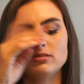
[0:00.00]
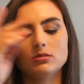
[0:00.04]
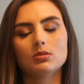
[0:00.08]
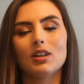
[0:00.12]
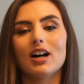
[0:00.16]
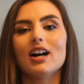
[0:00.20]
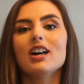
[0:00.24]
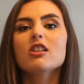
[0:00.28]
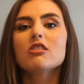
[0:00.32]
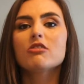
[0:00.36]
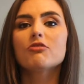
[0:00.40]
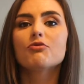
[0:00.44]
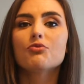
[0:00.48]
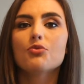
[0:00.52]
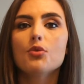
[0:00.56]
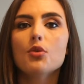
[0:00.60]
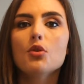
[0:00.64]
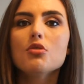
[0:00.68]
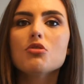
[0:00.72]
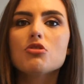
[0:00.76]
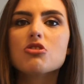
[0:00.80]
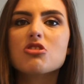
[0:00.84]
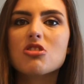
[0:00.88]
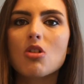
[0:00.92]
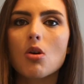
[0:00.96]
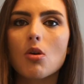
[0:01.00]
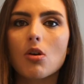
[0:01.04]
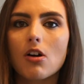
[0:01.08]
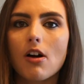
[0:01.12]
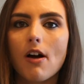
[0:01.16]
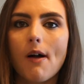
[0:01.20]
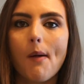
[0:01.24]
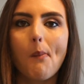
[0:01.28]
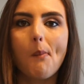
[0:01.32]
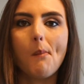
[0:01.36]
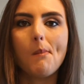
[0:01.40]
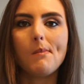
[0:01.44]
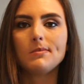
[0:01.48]
Why is food so
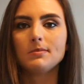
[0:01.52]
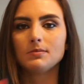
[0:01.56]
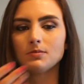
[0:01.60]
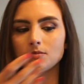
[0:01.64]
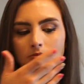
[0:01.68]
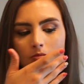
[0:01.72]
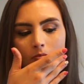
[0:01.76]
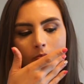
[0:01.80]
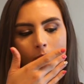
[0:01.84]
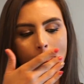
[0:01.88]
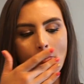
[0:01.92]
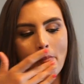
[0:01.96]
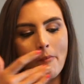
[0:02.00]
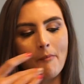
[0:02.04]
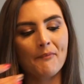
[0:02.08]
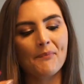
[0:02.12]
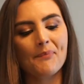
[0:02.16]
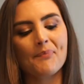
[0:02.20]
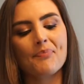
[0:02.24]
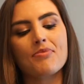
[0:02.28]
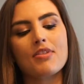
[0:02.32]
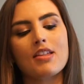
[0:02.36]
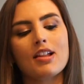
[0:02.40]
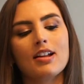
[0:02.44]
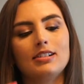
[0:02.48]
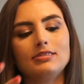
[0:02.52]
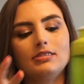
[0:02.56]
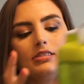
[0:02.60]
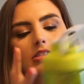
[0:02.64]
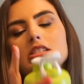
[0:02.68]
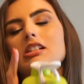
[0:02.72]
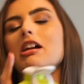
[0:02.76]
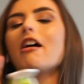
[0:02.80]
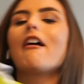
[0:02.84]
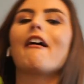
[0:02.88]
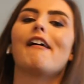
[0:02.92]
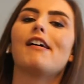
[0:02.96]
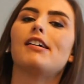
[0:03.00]
good?
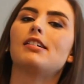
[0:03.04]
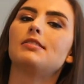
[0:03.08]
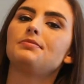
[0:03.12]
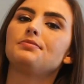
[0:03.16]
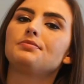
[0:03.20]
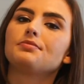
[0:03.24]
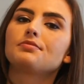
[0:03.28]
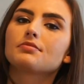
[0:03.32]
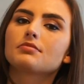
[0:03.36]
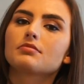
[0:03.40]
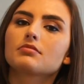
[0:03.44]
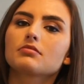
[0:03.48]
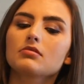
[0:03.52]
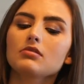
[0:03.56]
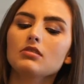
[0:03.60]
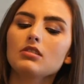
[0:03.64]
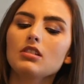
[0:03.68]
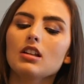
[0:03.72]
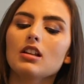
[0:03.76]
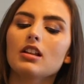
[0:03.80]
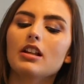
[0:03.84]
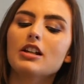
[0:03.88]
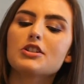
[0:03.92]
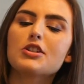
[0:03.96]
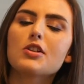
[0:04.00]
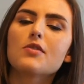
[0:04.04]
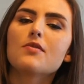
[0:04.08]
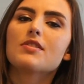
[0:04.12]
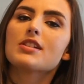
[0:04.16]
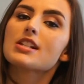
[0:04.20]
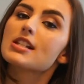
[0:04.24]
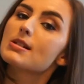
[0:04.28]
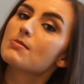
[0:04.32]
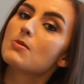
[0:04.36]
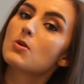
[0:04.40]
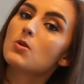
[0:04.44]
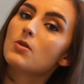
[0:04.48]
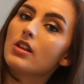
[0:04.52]
Alright, that's in the
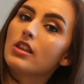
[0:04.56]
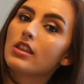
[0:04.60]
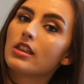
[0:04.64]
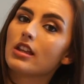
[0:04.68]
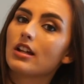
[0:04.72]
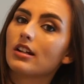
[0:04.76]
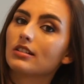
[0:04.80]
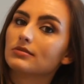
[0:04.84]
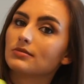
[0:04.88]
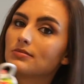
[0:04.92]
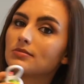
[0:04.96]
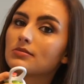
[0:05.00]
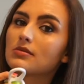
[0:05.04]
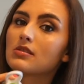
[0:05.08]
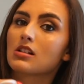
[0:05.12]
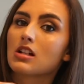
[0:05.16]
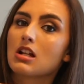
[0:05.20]
smoothie thing.